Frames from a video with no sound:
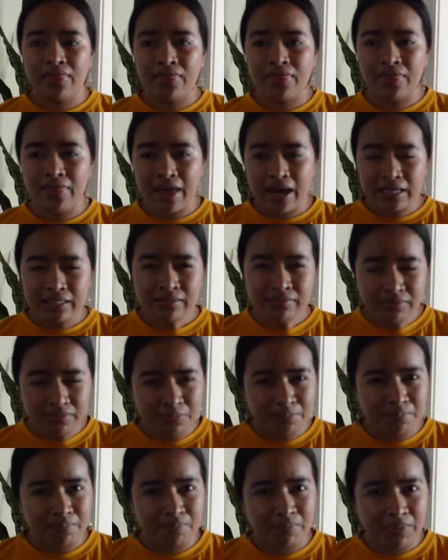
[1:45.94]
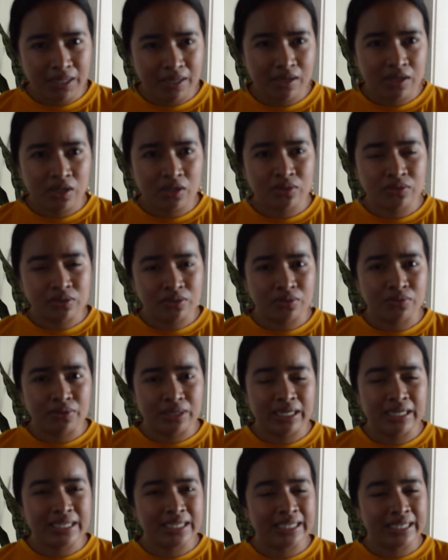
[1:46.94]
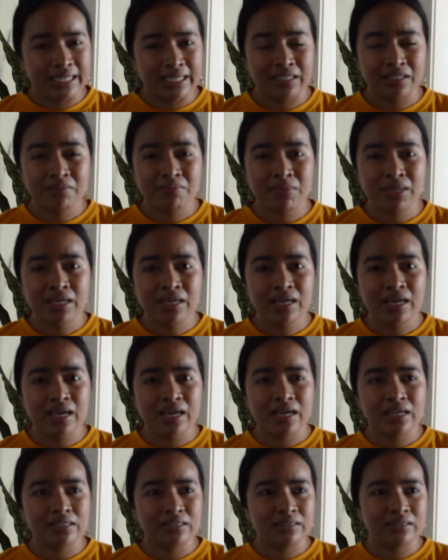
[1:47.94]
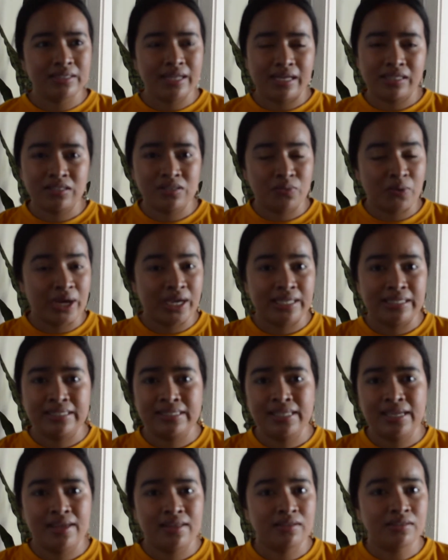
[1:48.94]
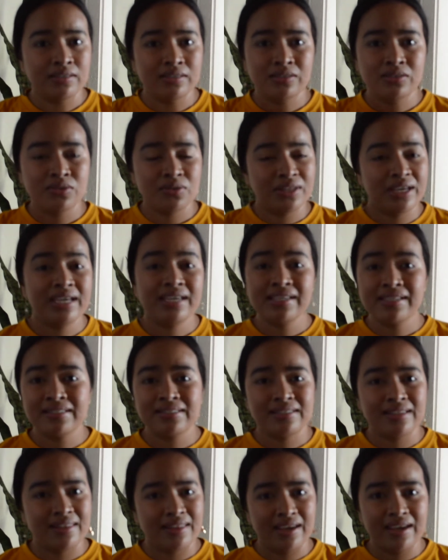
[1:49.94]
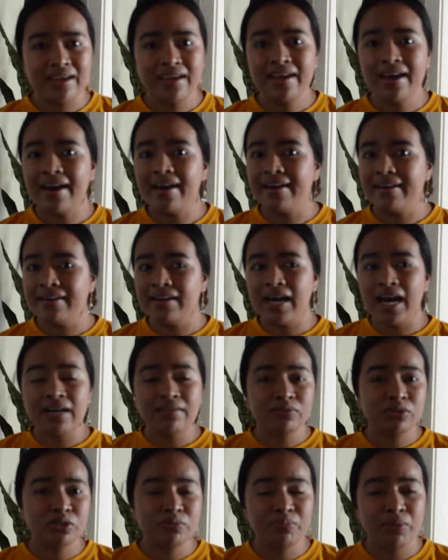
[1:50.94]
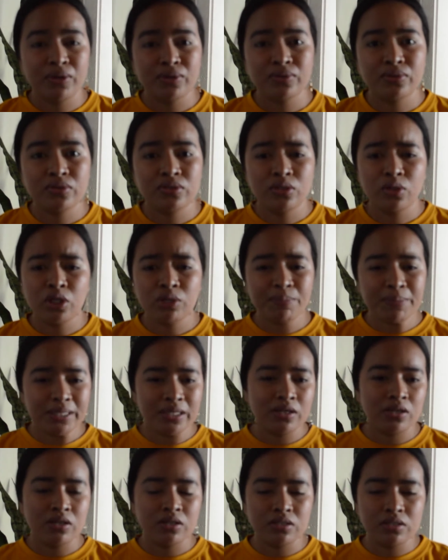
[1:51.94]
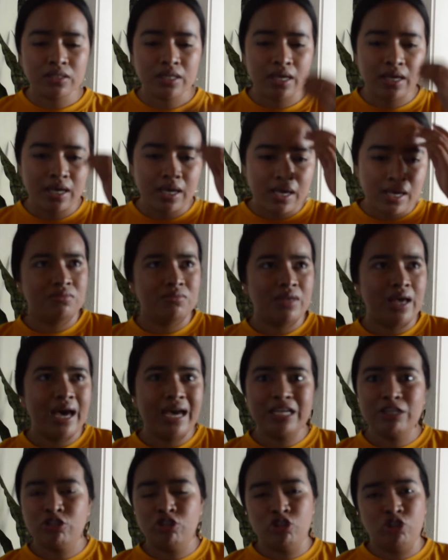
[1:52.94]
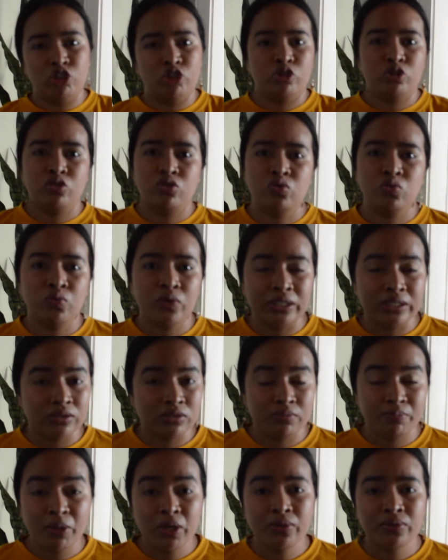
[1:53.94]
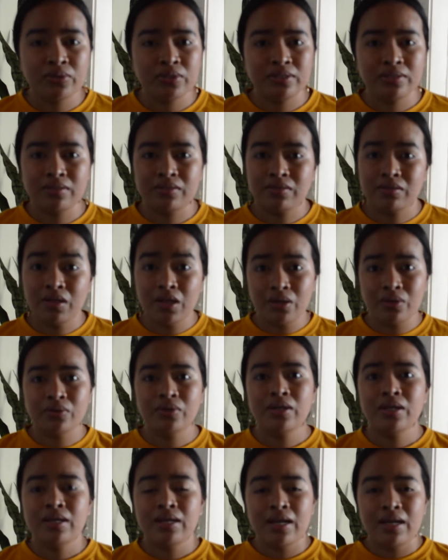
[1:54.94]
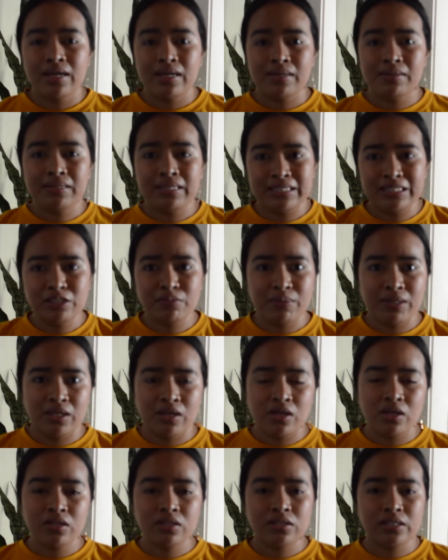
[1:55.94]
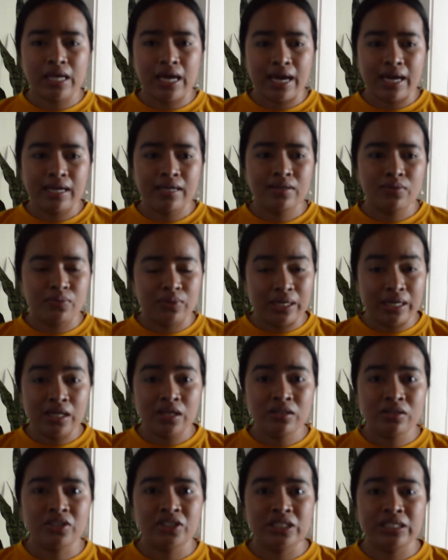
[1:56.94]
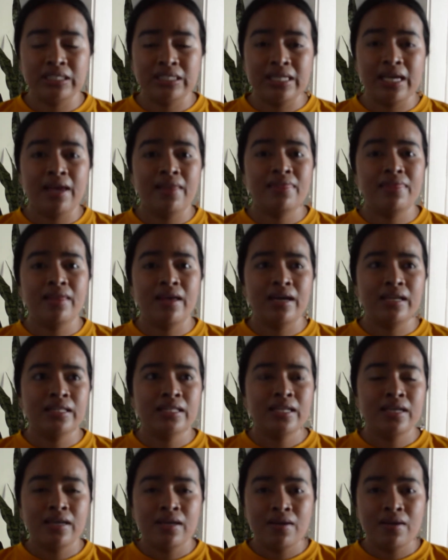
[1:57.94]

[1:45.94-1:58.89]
that video really hit me and that's why I said today is the day I have to post not because I just want to post. No, this is because I really understand that